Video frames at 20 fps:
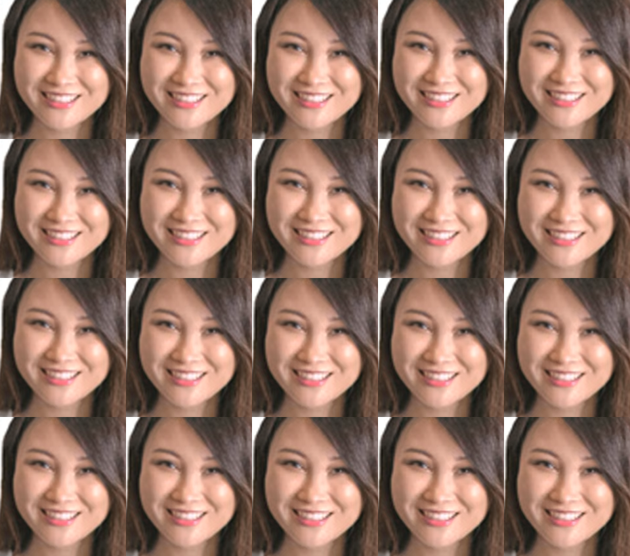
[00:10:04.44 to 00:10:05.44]

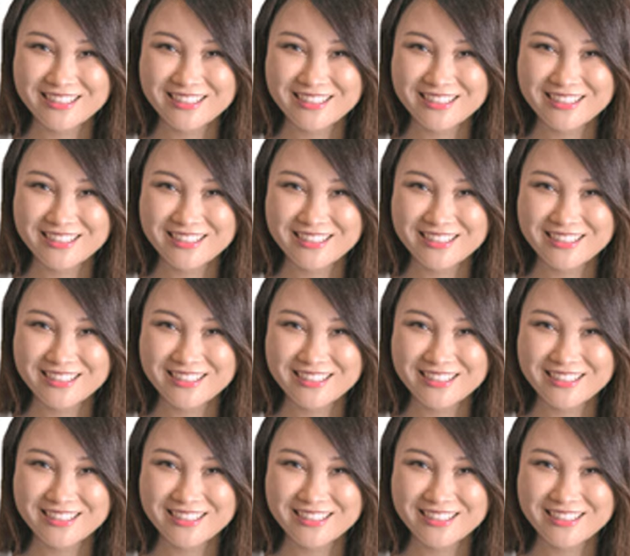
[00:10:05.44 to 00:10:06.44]

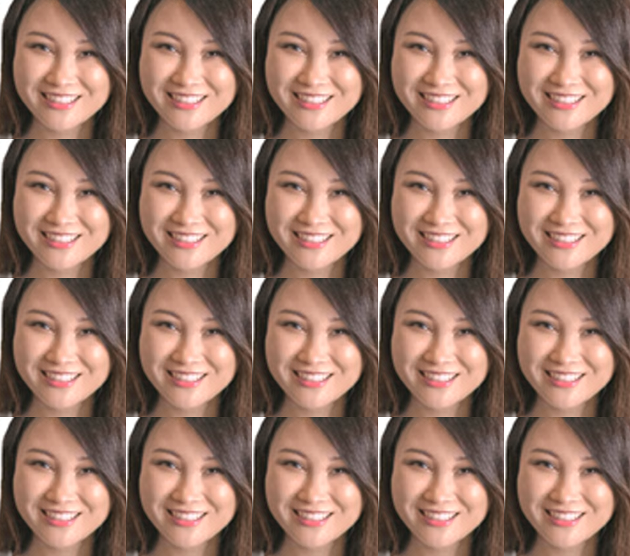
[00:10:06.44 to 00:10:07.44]

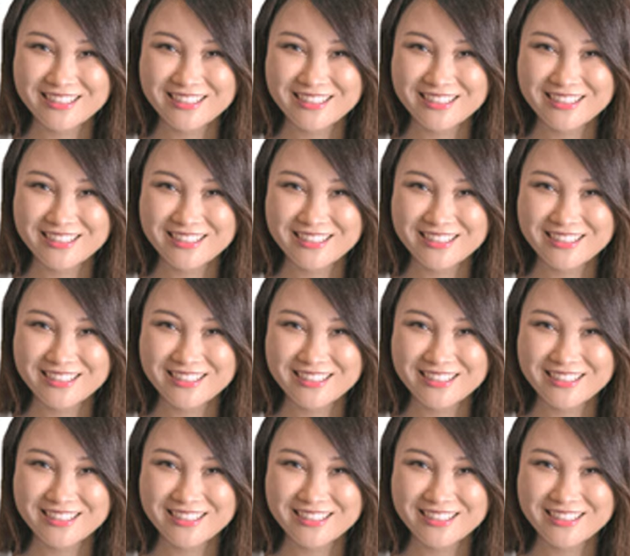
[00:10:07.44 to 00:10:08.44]

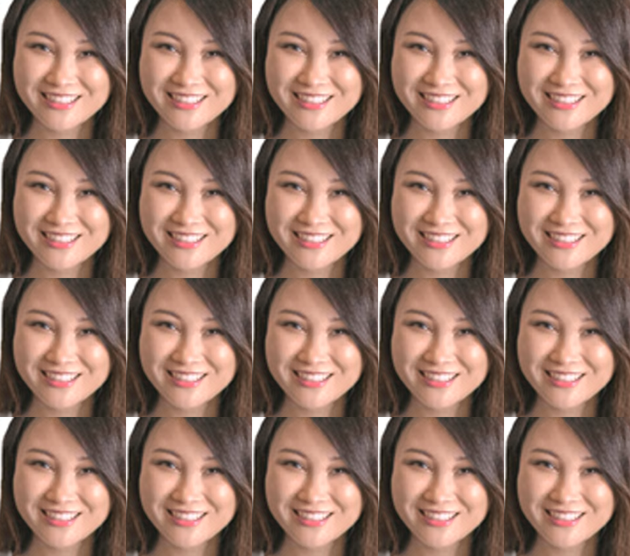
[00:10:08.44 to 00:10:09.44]

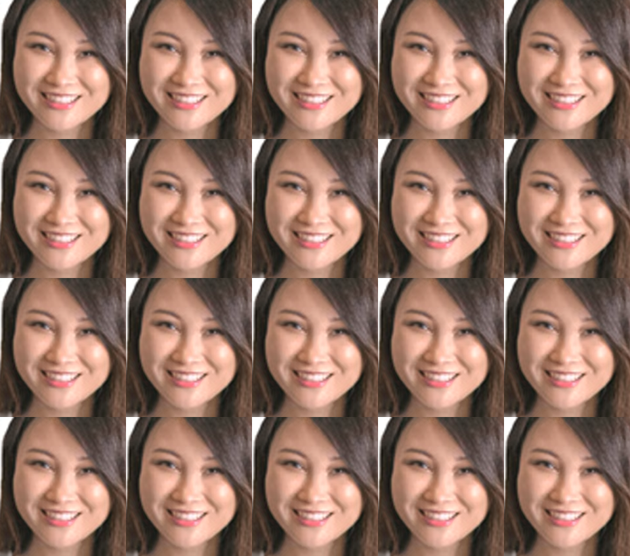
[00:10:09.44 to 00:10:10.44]

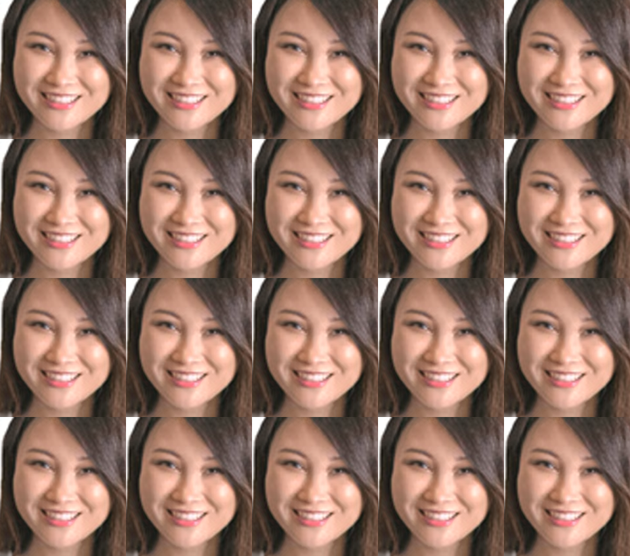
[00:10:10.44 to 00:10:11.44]

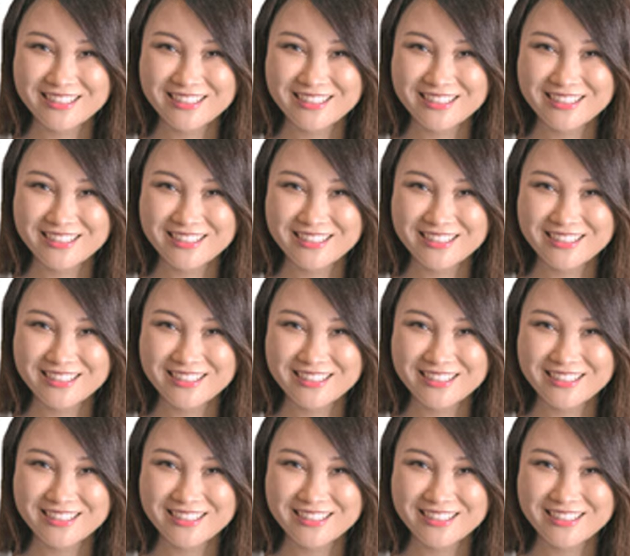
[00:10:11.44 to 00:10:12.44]
The face doesn't move, so there is nothing to read.